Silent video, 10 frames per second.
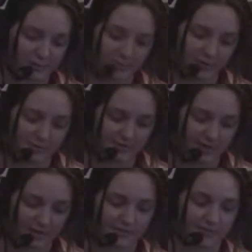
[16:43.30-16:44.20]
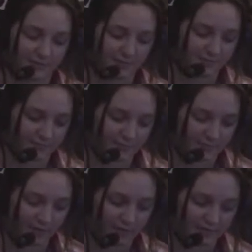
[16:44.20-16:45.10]
Those 5,
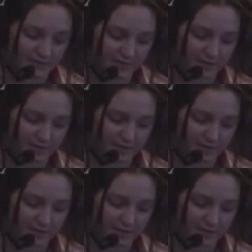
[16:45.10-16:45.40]
obviously